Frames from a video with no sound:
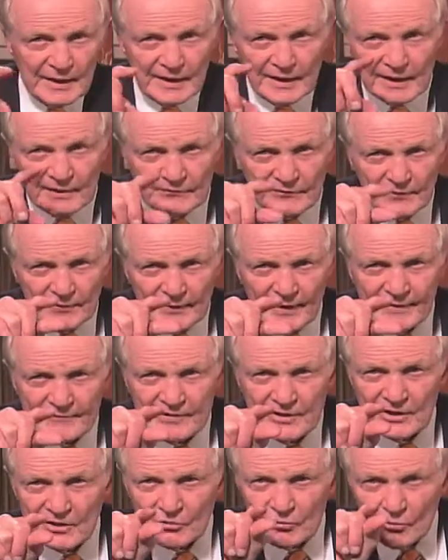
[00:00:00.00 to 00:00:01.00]
If you're
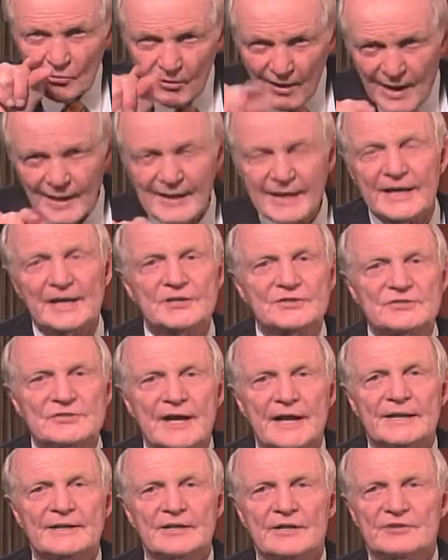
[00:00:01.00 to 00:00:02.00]
having chronic
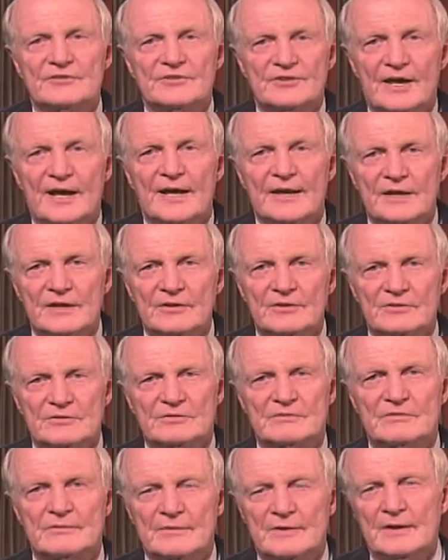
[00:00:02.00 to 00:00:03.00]

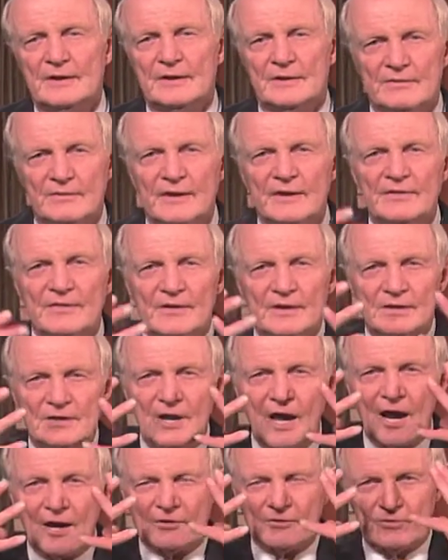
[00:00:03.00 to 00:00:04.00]
sinusitis, then the
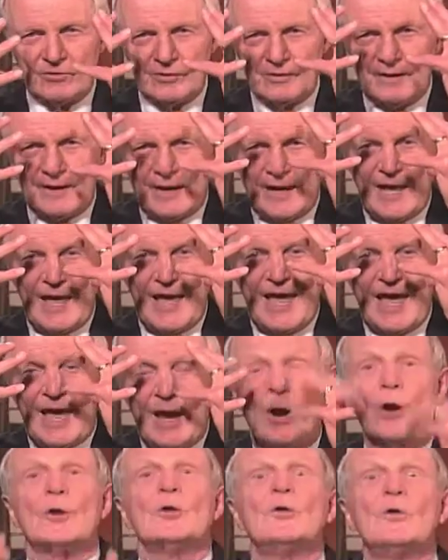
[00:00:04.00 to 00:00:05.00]
doctor,
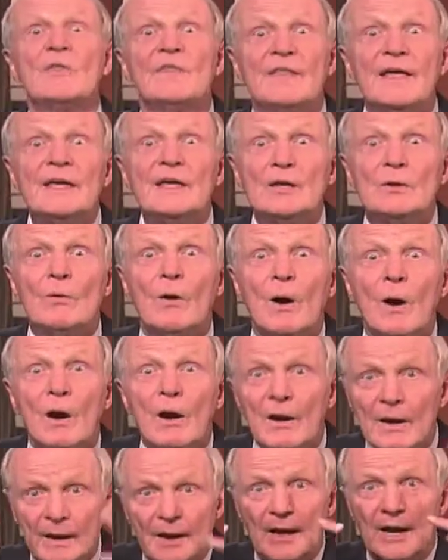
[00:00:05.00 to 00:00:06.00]
or you think you
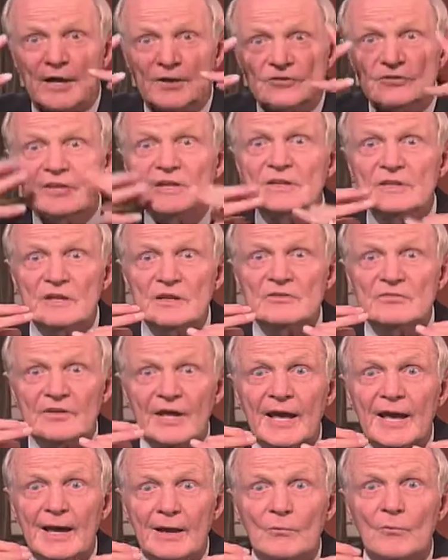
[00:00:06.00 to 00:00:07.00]
are, a C T
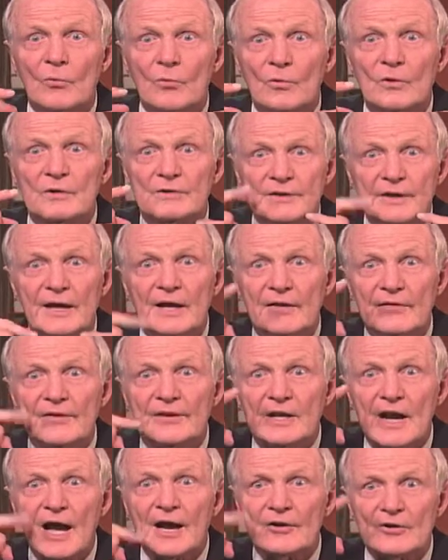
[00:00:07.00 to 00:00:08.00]
scan will tell
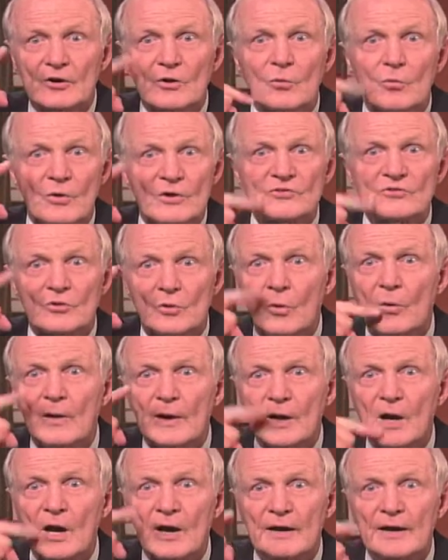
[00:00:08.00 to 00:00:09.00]
the doctor what's
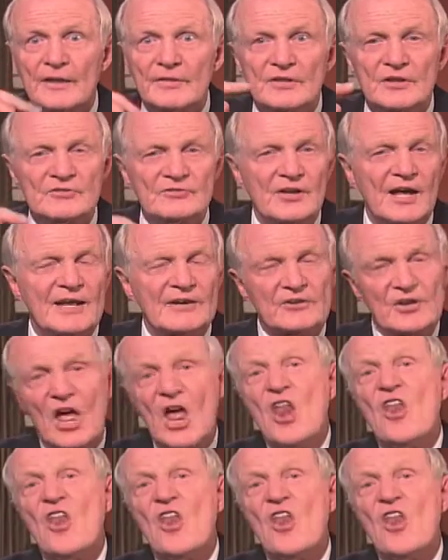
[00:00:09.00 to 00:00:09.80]
going on in the sinus.